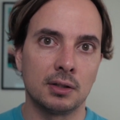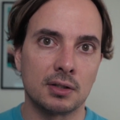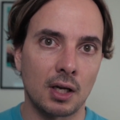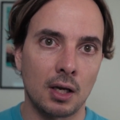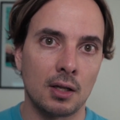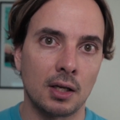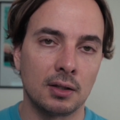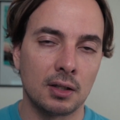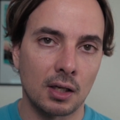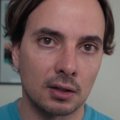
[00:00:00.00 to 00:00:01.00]
say,
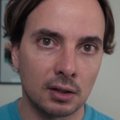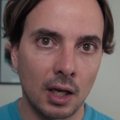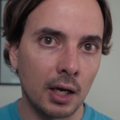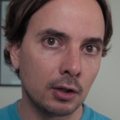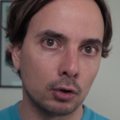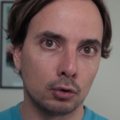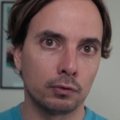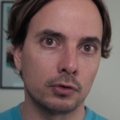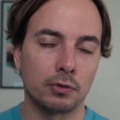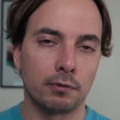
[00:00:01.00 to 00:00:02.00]
1999 or in
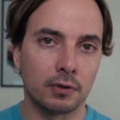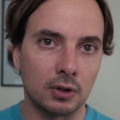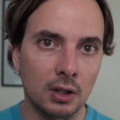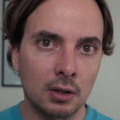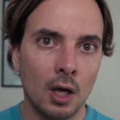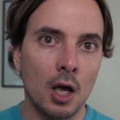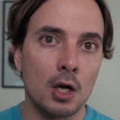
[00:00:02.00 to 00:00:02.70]
2013,